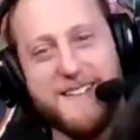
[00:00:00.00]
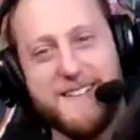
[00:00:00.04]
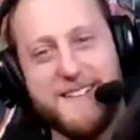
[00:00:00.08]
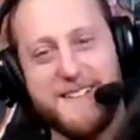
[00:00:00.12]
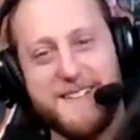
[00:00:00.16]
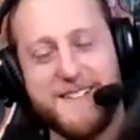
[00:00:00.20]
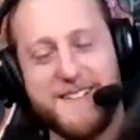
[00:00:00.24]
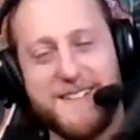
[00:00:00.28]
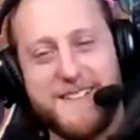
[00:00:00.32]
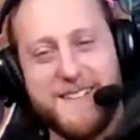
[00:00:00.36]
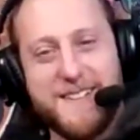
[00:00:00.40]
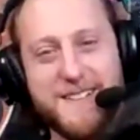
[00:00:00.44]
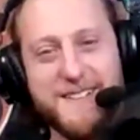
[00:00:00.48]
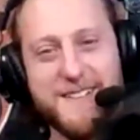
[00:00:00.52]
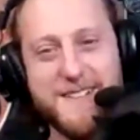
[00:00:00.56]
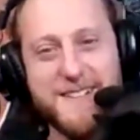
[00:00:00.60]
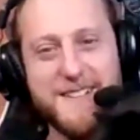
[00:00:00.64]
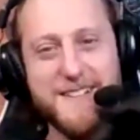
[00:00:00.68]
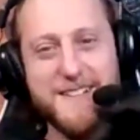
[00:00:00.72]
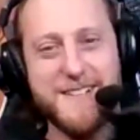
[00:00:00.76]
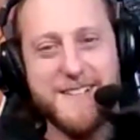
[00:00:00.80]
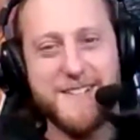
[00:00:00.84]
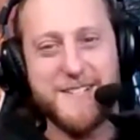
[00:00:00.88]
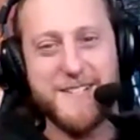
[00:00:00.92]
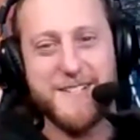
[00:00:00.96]
Oh
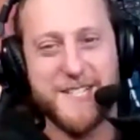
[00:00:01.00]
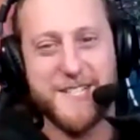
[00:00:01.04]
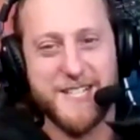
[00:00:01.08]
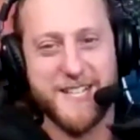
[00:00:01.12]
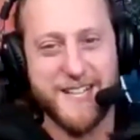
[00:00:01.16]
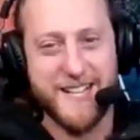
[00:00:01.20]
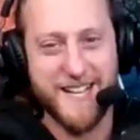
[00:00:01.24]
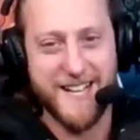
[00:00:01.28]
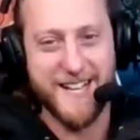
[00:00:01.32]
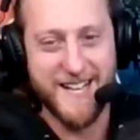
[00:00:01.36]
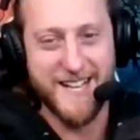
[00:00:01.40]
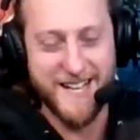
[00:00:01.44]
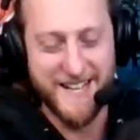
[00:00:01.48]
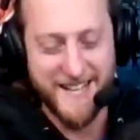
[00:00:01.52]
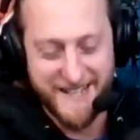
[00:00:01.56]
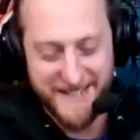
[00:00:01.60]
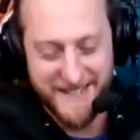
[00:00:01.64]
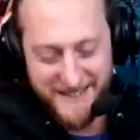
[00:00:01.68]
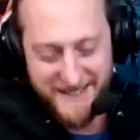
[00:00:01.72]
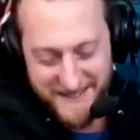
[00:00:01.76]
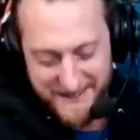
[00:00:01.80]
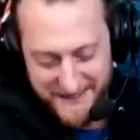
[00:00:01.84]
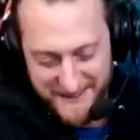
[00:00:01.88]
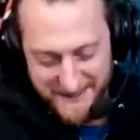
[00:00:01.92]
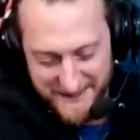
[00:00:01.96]
shithead.
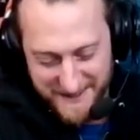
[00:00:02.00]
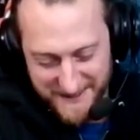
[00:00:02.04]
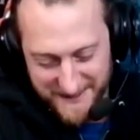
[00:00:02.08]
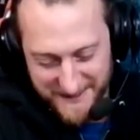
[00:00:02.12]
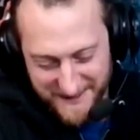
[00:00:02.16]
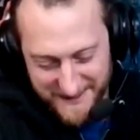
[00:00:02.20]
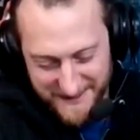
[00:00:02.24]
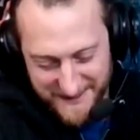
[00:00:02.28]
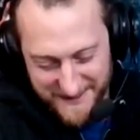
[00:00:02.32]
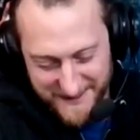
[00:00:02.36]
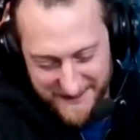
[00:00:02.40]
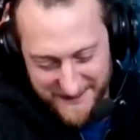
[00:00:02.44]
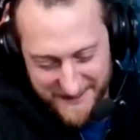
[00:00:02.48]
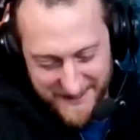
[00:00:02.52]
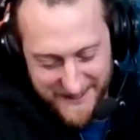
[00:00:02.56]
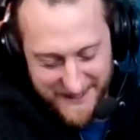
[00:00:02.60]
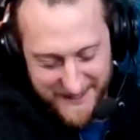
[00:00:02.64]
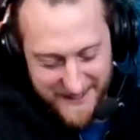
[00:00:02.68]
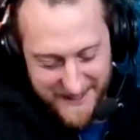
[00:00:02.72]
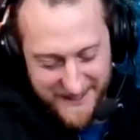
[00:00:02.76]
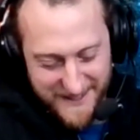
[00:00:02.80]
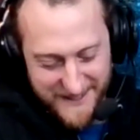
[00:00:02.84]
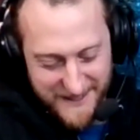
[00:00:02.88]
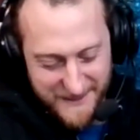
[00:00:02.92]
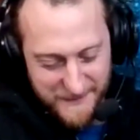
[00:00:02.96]
Shithead.
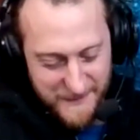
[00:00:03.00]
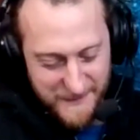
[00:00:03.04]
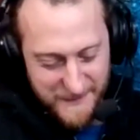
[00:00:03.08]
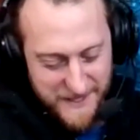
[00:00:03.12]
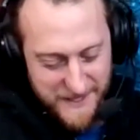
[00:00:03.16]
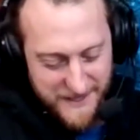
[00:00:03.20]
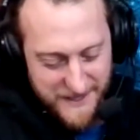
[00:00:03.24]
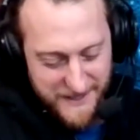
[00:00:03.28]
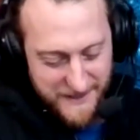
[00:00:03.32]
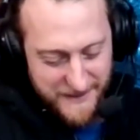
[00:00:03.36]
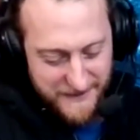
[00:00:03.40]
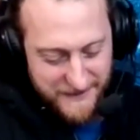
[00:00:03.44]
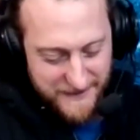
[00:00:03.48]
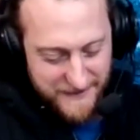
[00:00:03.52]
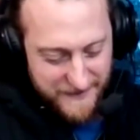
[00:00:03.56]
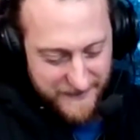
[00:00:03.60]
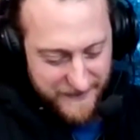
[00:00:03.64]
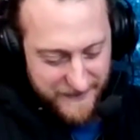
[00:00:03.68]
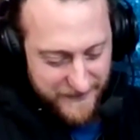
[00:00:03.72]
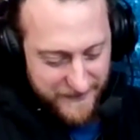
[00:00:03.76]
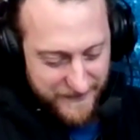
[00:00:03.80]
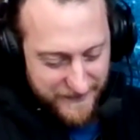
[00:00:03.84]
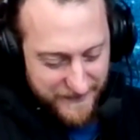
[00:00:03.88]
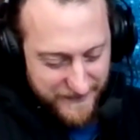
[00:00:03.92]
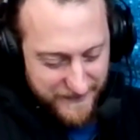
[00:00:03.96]
Um, you know.
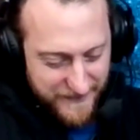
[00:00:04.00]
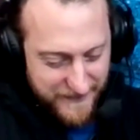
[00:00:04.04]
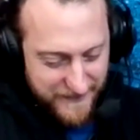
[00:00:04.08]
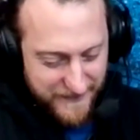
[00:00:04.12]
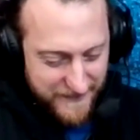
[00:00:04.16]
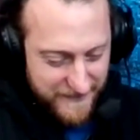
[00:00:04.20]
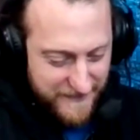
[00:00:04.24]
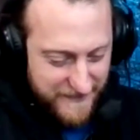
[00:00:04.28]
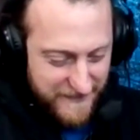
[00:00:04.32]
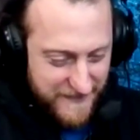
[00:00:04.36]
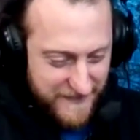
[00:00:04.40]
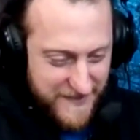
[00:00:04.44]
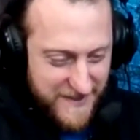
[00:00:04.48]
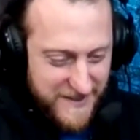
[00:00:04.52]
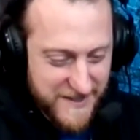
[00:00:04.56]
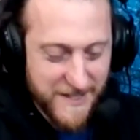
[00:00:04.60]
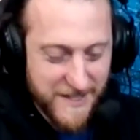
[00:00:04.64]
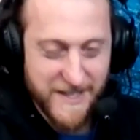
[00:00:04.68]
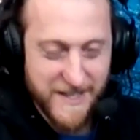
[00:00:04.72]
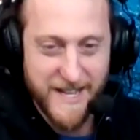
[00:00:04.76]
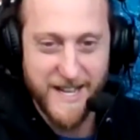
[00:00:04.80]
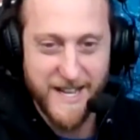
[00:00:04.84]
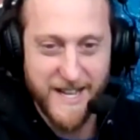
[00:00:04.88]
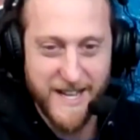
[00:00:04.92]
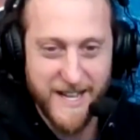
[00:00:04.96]

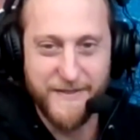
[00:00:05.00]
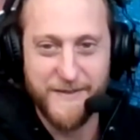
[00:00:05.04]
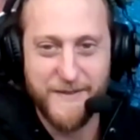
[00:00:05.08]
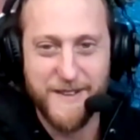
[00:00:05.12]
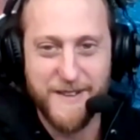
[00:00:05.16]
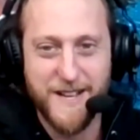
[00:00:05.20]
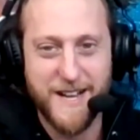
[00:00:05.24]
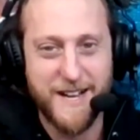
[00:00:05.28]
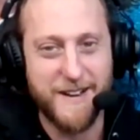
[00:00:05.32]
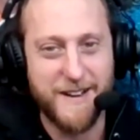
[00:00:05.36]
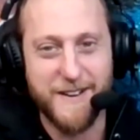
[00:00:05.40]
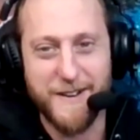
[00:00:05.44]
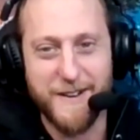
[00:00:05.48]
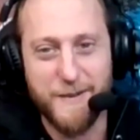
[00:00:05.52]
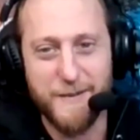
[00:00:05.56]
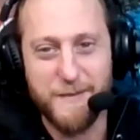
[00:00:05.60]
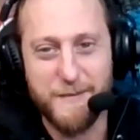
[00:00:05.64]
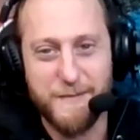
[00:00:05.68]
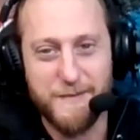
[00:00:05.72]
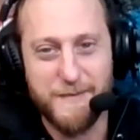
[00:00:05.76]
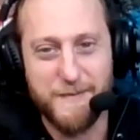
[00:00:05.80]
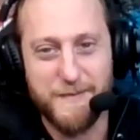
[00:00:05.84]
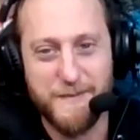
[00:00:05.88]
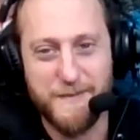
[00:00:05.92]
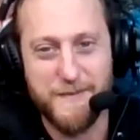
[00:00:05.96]
So yeah, I don't
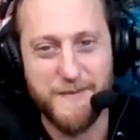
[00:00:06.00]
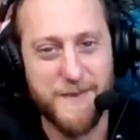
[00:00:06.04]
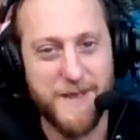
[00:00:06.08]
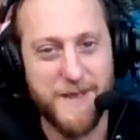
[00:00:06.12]
know.